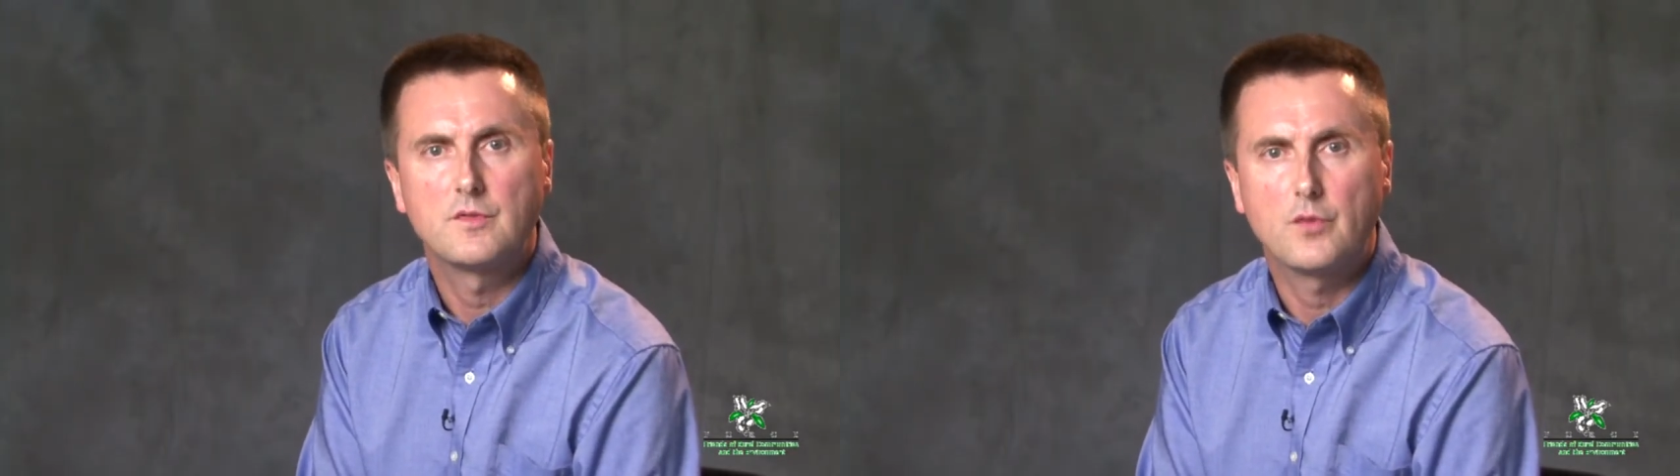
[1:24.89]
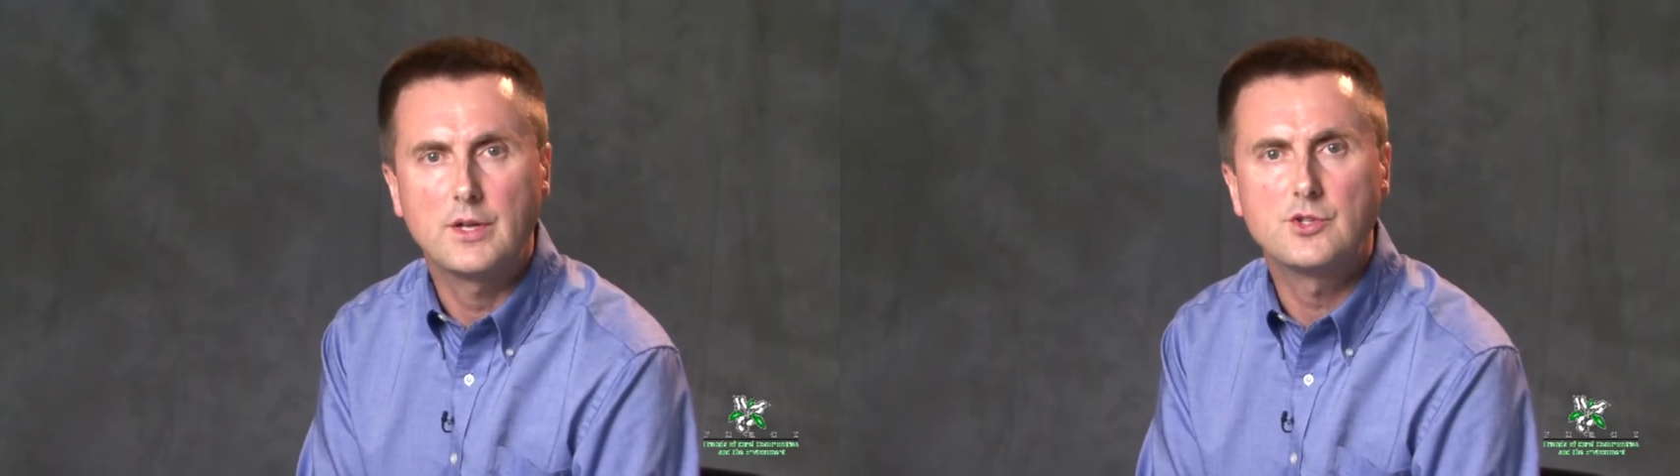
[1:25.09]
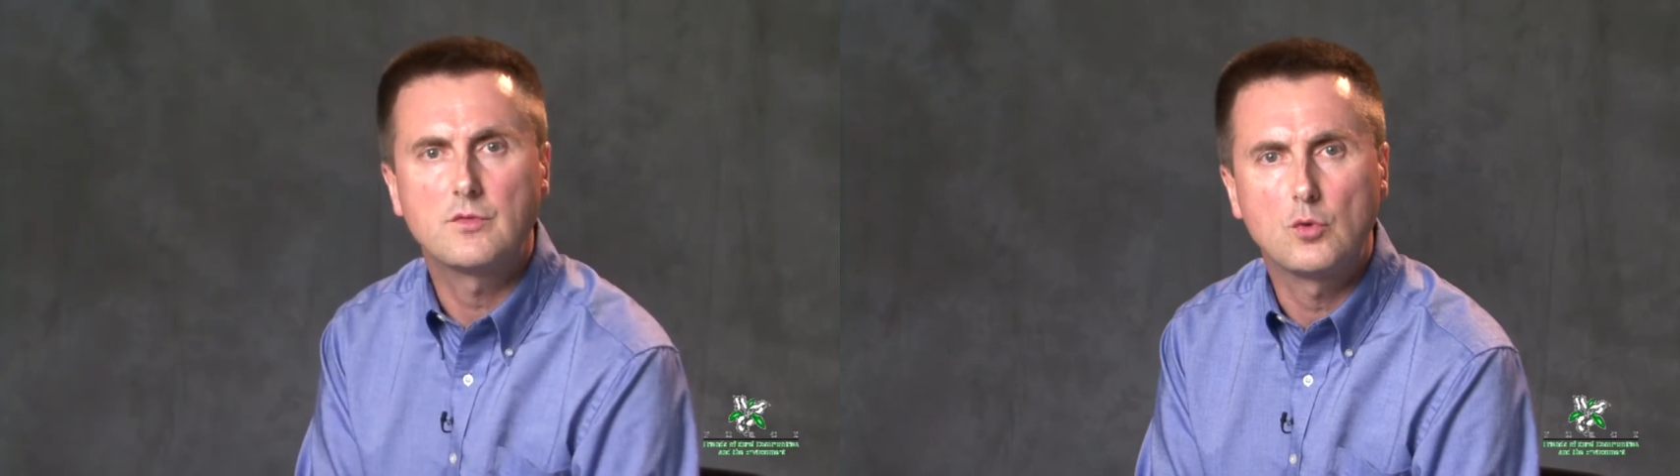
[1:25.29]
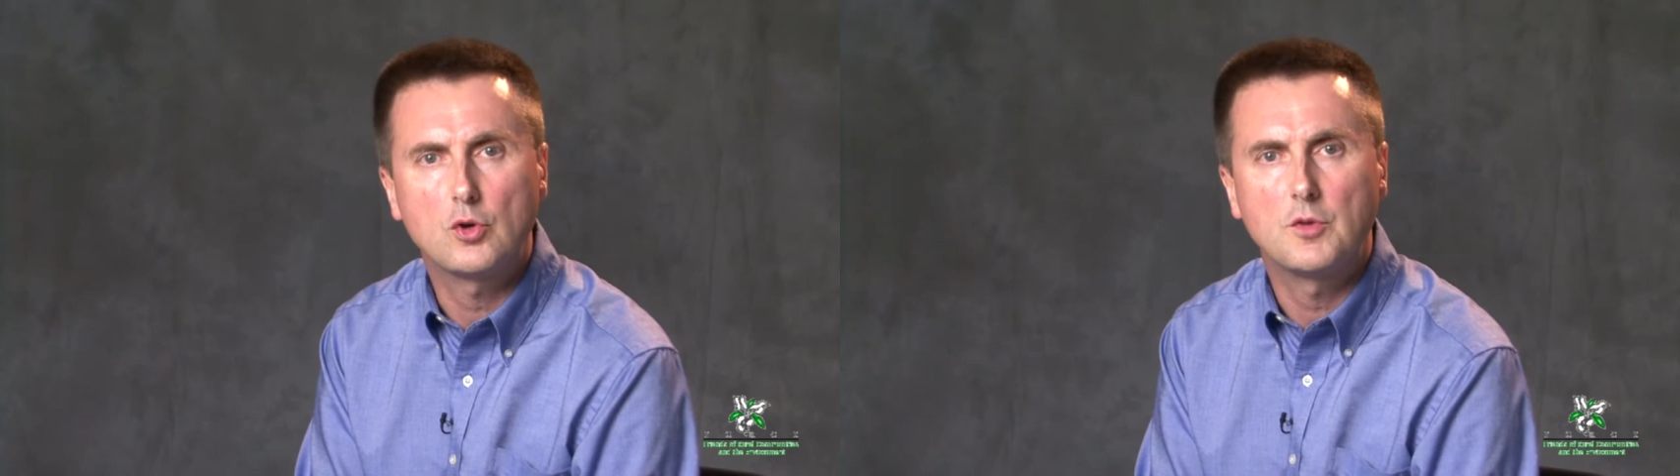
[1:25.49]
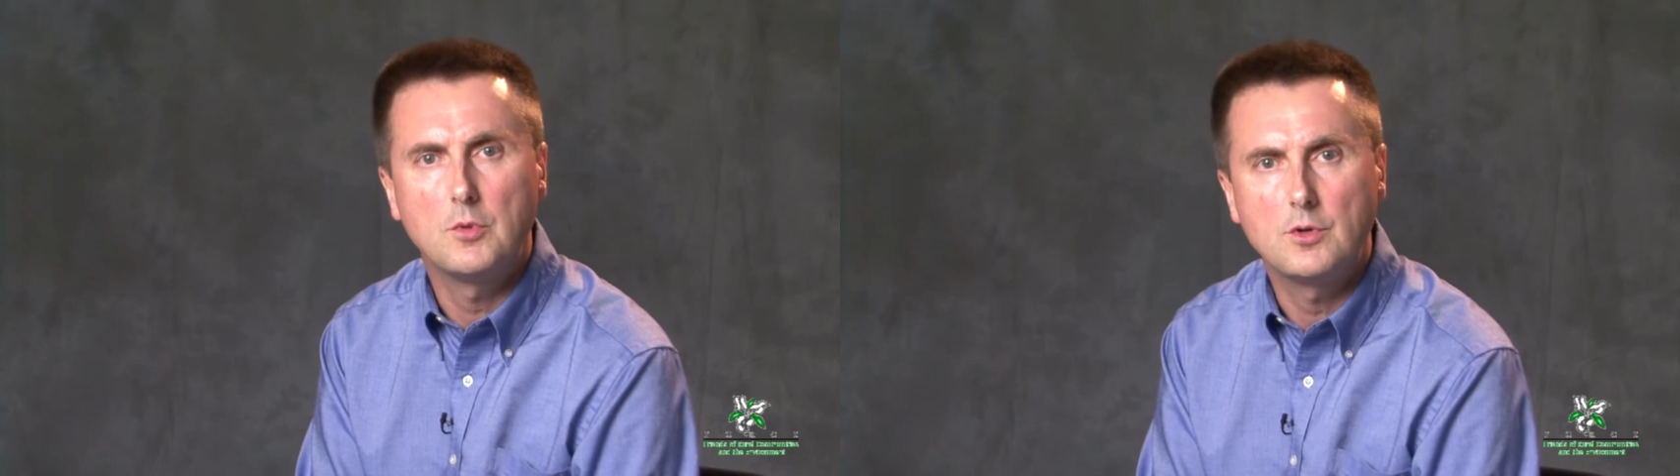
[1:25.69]
Friends of
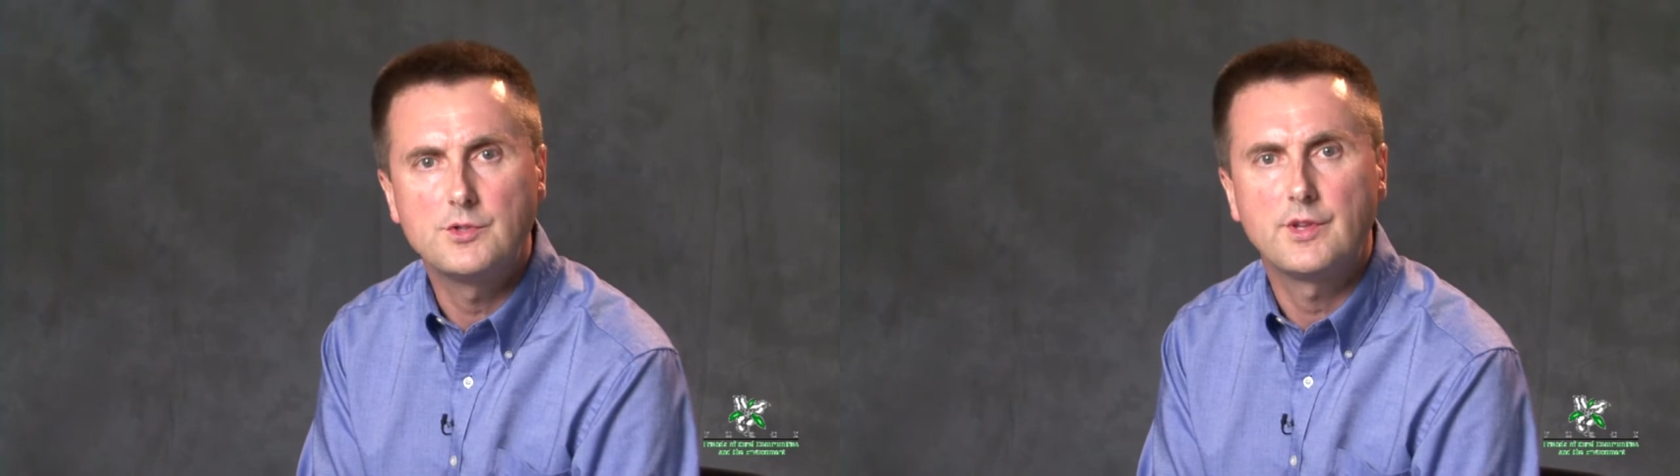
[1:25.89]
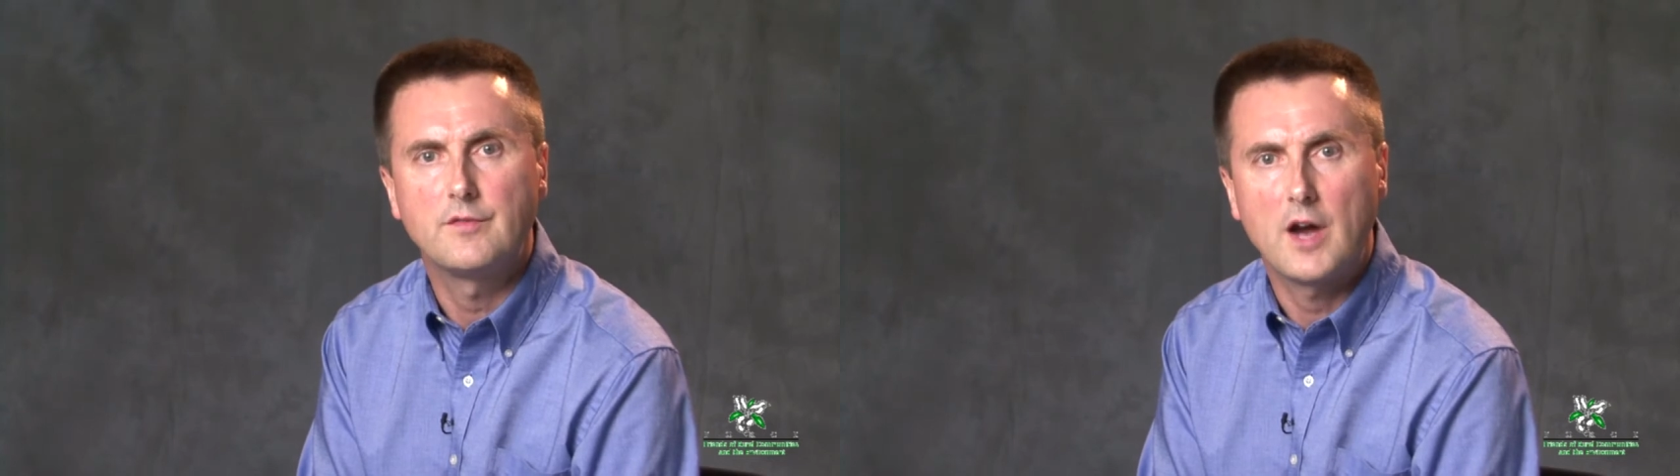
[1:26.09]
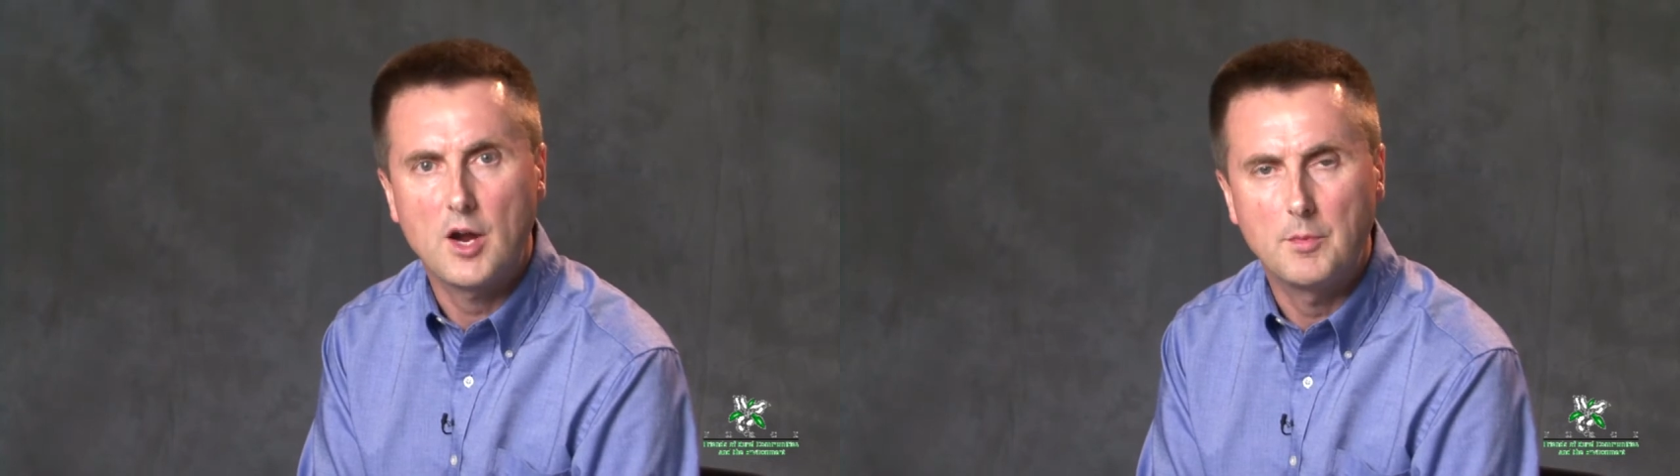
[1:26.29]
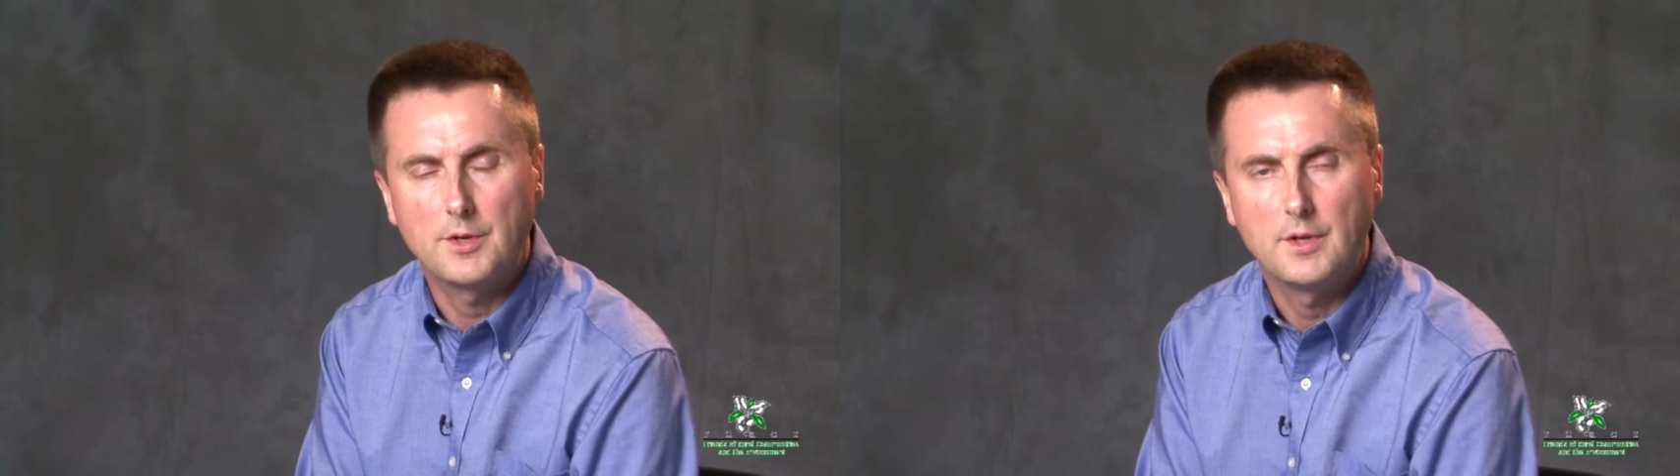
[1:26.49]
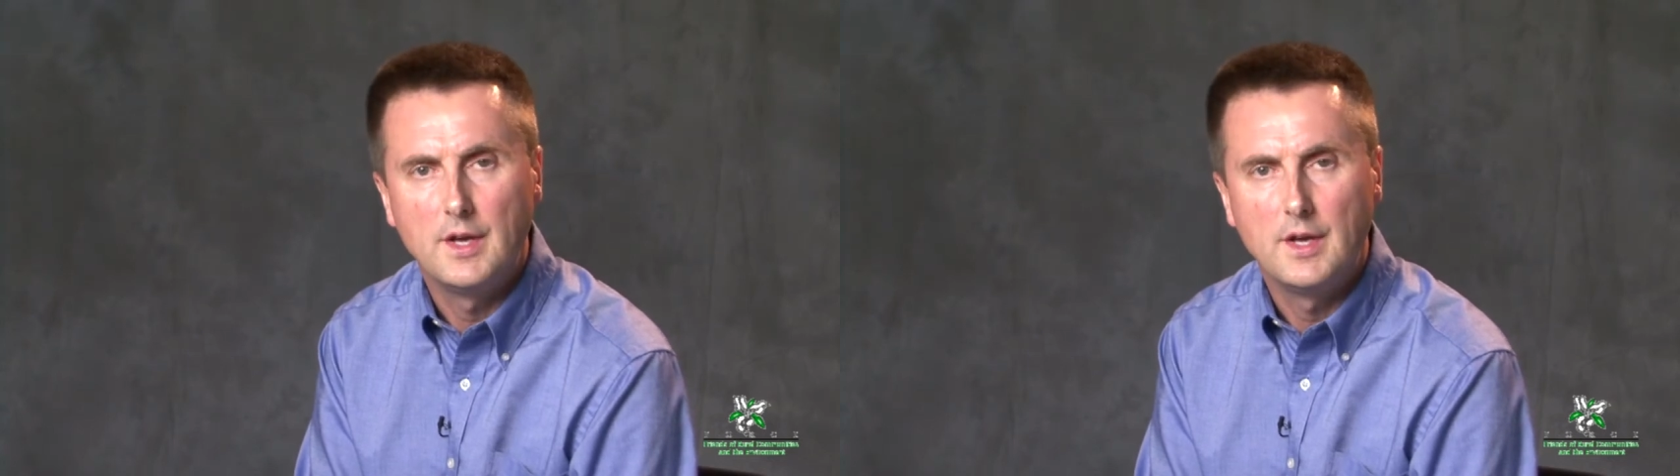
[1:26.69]
Rural Communities and Environment,